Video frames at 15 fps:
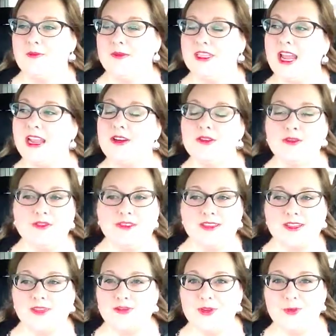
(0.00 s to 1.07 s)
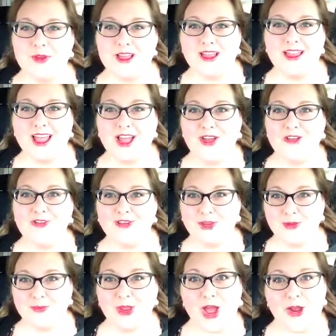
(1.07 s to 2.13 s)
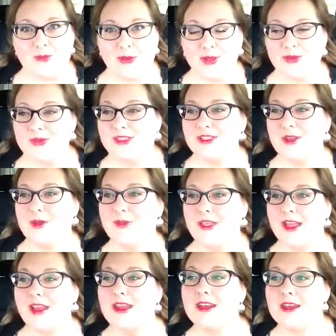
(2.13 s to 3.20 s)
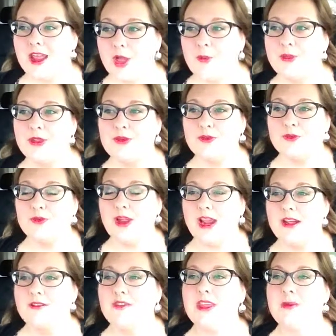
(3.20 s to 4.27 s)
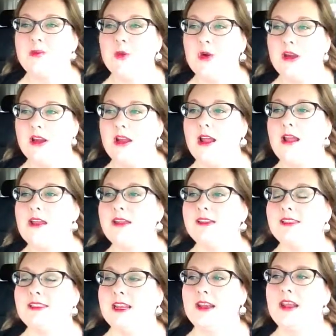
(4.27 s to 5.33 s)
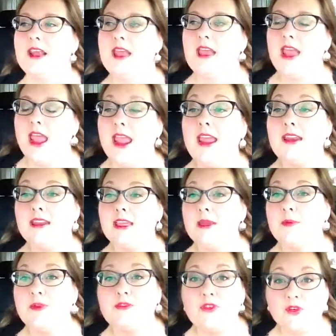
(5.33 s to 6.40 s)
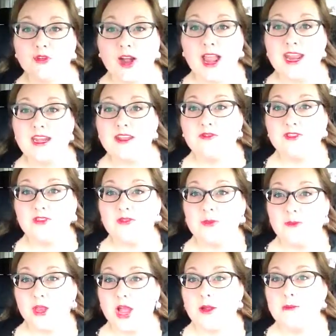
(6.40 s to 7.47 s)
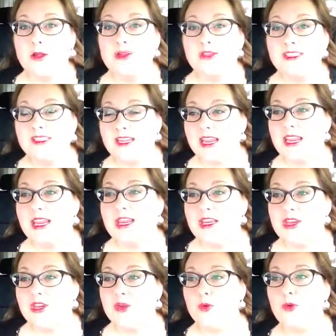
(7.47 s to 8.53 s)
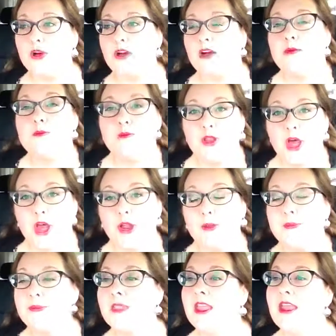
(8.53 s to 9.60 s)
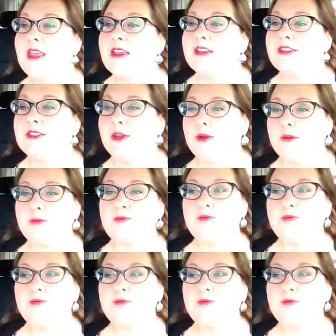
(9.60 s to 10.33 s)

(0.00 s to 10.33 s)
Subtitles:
titles, if you will, of your blog posts. So that can help you kind of keep organized and keep a variety of different blog posts in your blog. So